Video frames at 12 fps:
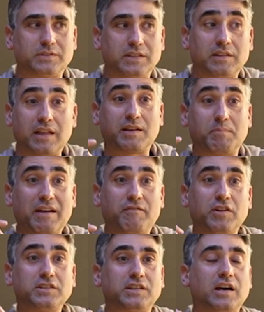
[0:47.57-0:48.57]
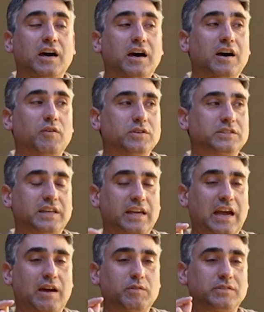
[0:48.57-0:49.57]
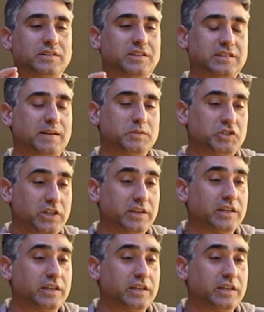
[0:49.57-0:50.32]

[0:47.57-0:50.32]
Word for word: general partner Martin Casado. And in